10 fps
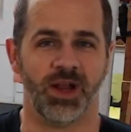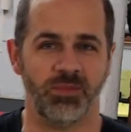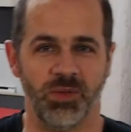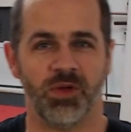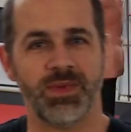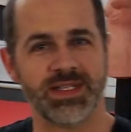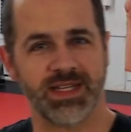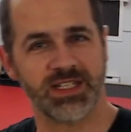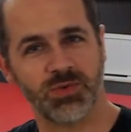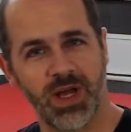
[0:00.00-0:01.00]
of people
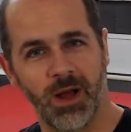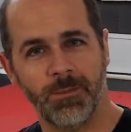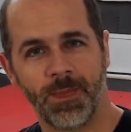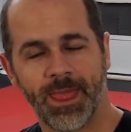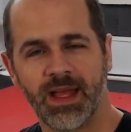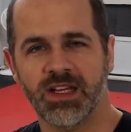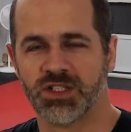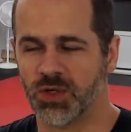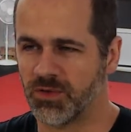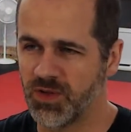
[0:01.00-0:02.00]
missing as well.
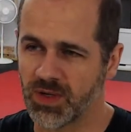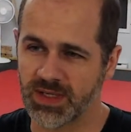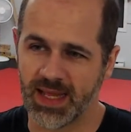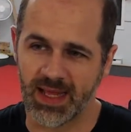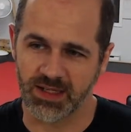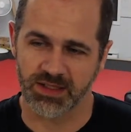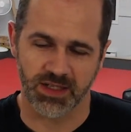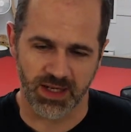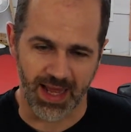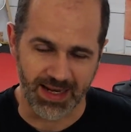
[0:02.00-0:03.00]
So if you can hit
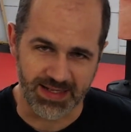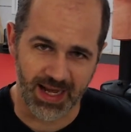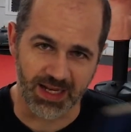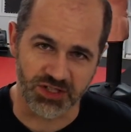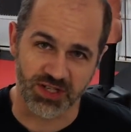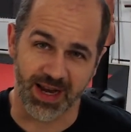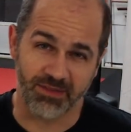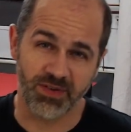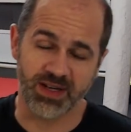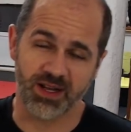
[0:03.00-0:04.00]
and touch
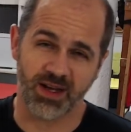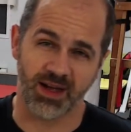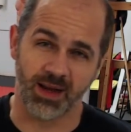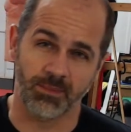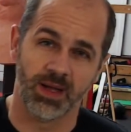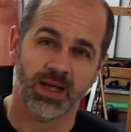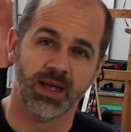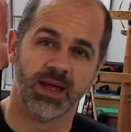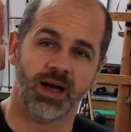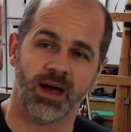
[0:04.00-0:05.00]
every time,
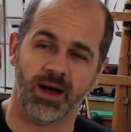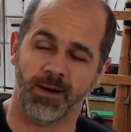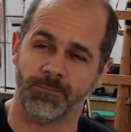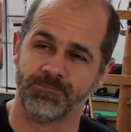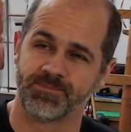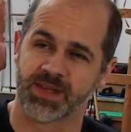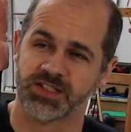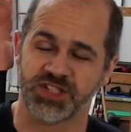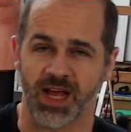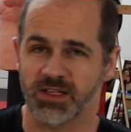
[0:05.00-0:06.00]

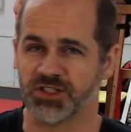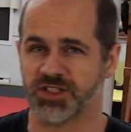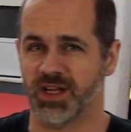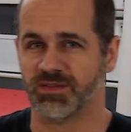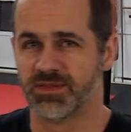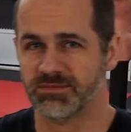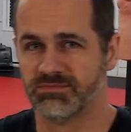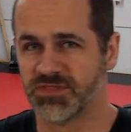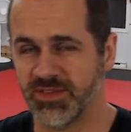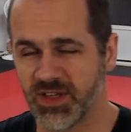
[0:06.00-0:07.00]
challenge yourself.
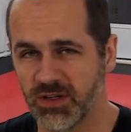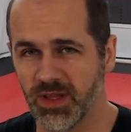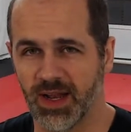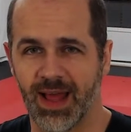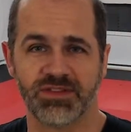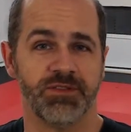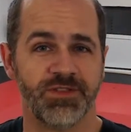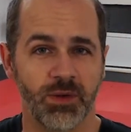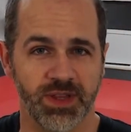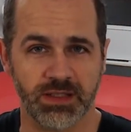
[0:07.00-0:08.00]
See if you can do that. Have some
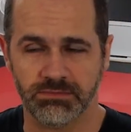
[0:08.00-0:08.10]
fun with it.